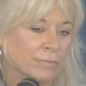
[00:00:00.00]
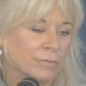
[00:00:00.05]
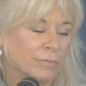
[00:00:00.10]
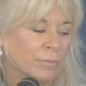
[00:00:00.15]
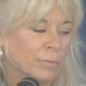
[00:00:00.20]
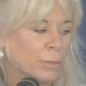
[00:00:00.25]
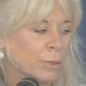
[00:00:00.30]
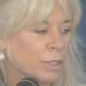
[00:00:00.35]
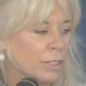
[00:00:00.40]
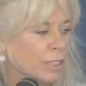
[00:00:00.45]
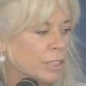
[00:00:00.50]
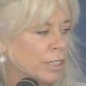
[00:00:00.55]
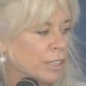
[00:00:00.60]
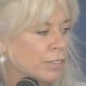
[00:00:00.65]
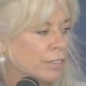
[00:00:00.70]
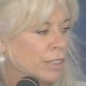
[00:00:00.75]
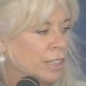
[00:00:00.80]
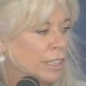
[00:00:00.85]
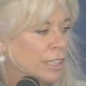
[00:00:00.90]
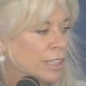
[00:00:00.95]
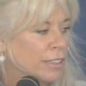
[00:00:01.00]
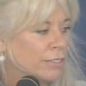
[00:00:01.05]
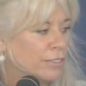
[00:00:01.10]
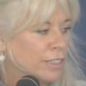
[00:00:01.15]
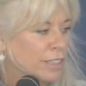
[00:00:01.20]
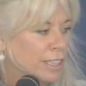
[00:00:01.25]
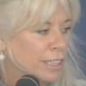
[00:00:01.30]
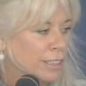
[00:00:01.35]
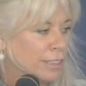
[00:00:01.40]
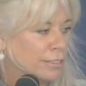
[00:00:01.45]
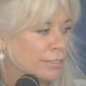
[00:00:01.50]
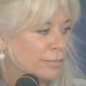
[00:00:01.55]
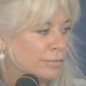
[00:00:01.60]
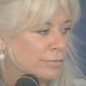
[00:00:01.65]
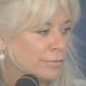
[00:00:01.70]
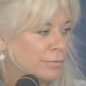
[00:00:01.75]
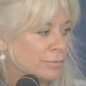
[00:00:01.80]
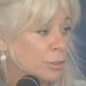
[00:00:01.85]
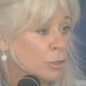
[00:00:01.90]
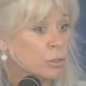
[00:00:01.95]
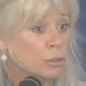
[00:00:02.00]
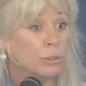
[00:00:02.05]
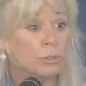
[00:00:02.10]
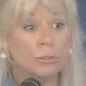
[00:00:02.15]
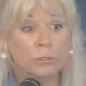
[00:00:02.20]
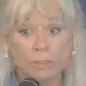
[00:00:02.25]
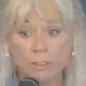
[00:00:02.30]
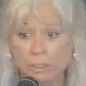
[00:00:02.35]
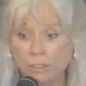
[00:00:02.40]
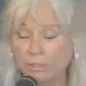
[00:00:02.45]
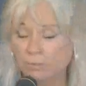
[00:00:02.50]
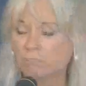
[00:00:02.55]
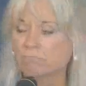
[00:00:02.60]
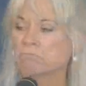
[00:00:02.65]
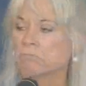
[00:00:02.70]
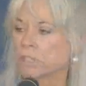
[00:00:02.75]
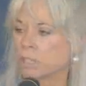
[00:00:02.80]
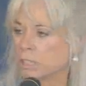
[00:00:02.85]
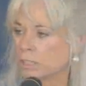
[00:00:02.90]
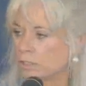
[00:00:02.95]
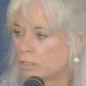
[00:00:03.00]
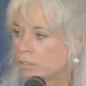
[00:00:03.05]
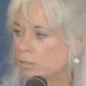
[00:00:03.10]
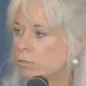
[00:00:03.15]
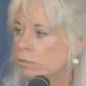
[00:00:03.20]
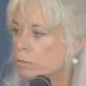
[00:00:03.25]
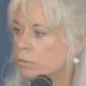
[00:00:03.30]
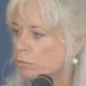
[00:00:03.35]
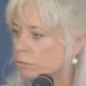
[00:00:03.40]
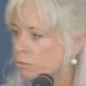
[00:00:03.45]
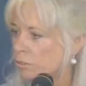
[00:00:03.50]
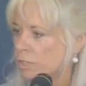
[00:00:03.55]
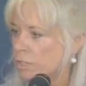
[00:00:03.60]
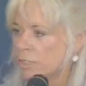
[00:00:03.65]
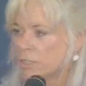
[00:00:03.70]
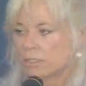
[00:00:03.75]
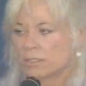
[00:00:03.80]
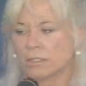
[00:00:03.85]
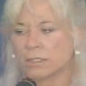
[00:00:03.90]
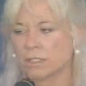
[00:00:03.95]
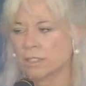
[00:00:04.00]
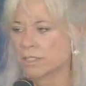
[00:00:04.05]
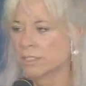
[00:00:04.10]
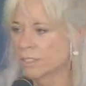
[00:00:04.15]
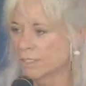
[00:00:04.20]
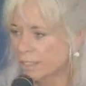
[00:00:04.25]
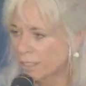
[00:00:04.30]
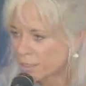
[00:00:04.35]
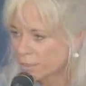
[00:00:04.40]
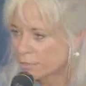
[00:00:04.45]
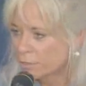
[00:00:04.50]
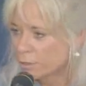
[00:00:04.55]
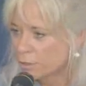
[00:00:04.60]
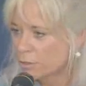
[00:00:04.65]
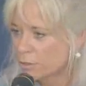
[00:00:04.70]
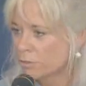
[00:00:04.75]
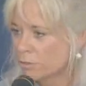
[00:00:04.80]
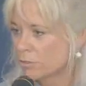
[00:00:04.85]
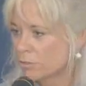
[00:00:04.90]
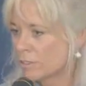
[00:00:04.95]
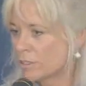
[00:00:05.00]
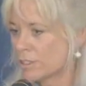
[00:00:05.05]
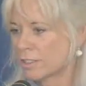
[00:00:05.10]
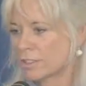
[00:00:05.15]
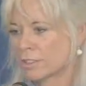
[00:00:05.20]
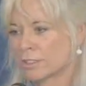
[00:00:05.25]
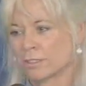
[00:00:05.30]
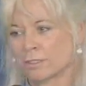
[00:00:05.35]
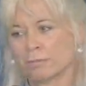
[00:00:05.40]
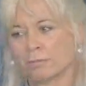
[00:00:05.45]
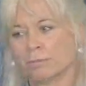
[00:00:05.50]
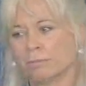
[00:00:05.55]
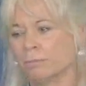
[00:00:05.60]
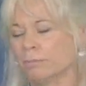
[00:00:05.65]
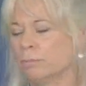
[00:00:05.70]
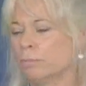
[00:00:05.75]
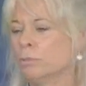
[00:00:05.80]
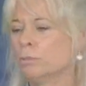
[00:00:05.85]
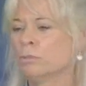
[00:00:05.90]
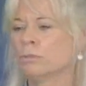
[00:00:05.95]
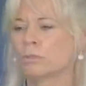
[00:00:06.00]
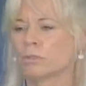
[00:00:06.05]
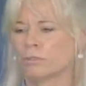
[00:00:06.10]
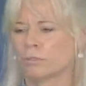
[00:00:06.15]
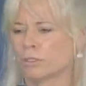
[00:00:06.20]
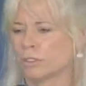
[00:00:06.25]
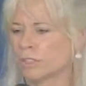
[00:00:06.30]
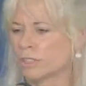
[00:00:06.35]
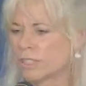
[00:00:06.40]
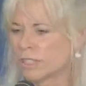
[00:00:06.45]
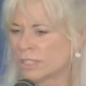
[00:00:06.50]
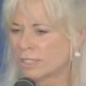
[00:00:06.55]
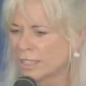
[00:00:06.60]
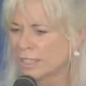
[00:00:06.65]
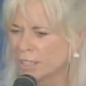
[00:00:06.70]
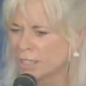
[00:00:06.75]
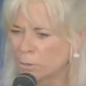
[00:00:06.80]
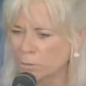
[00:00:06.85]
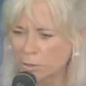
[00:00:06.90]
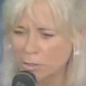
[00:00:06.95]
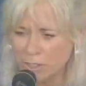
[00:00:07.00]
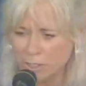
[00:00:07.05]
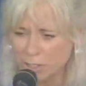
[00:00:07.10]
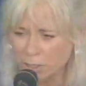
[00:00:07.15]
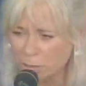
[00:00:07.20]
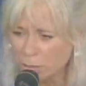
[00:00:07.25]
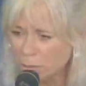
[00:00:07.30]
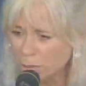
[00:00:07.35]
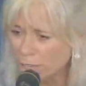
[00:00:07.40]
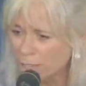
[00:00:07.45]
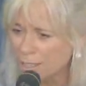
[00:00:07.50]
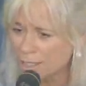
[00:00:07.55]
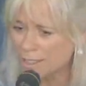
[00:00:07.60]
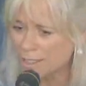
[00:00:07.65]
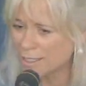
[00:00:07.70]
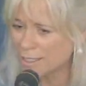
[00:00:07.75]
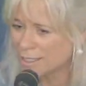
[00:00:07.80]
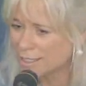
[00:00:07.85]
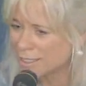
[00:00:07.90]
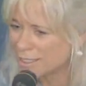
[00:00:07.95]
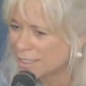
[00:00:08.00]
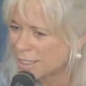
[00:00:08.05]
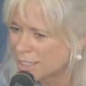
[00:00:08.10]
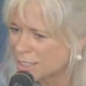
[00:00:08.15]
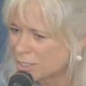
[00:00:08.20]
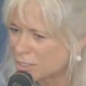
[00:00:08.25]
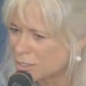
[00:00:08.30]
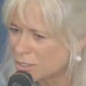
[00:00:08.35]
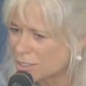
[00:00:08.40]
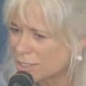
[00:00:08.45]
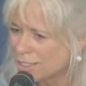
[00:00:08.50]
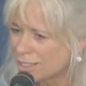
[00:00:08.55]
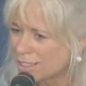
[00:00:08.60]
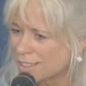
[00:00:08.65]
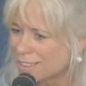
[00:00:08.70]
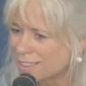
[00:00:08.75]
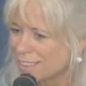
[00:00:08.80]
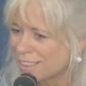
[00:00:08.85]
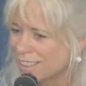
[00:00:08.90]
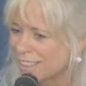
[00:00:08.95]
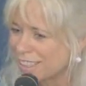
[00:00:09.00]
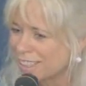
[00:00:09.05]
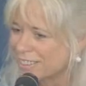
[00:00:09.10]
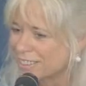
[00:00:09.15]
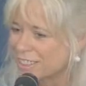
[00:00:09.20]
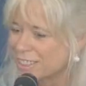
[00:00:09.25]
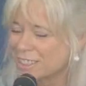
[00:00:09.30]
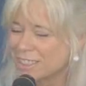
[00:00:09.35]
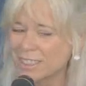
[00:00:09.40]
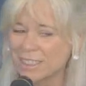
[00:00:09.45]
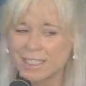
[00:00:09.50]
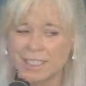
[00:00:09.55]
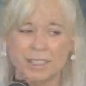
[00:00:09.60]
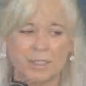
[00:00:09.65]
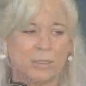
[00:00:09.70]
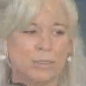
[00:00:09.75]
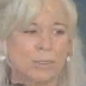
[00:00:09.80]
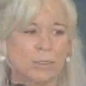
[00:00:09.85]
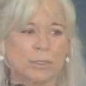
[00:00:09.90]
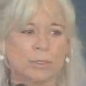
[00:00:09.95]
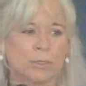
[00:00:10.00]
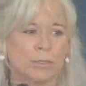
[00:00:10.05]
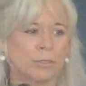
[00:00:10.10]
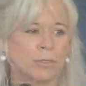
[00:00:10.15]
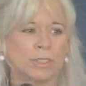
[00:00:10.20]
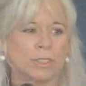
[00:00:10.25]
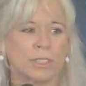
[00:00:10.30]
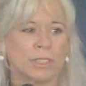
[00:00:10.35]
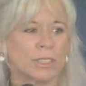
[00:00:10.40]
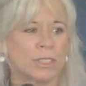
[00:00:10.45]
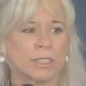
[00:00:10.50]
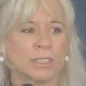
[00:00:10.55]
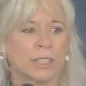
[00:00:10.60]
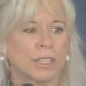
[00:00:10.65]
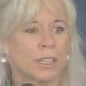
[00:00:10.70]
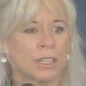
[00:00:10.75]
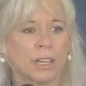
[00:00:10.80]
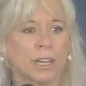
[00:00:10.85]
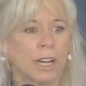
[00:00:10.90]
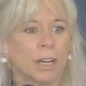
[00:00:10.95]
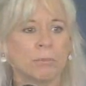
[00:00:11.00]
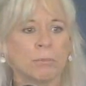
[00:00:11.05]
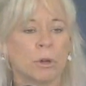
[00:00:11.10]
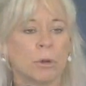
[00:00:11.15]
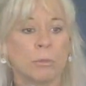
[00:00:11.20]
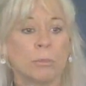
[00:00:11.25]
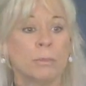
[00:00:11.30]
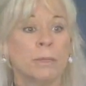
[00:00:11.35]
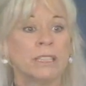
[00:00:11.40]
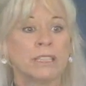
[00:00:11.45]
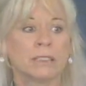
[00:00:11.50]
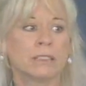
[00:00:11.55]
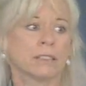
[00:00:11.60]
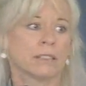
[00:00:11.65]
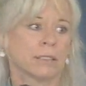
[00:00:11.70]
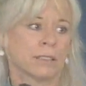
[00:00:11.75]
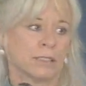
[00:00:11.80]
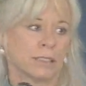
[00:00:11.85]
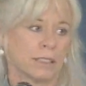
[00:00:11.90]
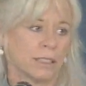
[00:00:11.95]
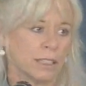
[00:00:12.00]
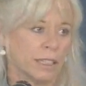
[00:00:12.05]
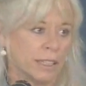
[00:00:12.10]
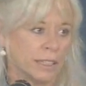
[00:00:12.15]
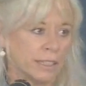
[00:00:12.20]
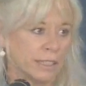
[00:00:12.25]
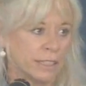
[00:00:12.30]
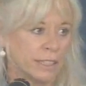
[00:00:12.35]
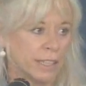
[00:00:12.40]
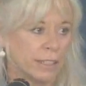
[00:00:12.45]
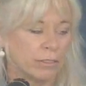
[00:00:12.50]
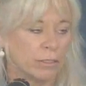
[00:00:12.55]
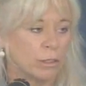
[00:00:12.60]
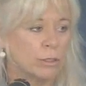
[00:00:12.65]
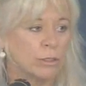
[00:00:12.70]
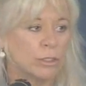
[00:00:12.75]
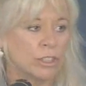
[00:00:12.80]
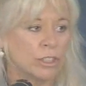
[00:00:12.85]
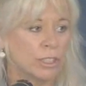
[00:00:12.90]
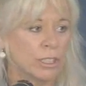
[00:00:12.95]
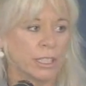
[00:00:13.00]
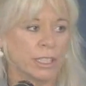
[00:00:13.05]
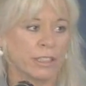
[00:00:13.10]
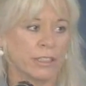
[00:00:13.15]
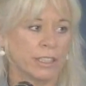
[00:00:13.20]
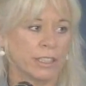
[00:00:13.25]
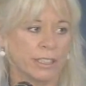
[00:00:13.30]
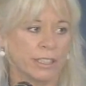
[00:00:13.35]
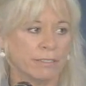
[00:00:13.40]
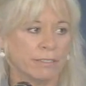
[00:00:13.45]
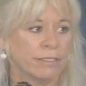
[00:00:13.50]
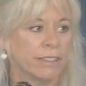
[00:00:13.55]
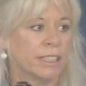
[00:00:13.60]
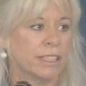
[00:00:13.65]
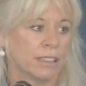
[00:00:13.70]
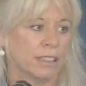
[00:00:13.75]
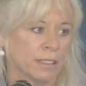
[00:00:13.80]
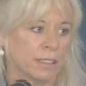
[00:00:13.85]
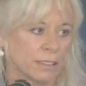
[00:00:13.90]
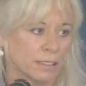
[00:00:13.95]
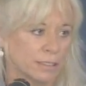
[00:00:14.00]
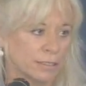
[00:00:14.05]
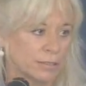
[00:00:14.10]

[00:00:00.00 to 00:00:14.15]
What have I left out? Truth? Yes, truth is the desire for truth is a beautiful desire. When this arises in consciousness, the desire for truth is a momentous evolutionary event.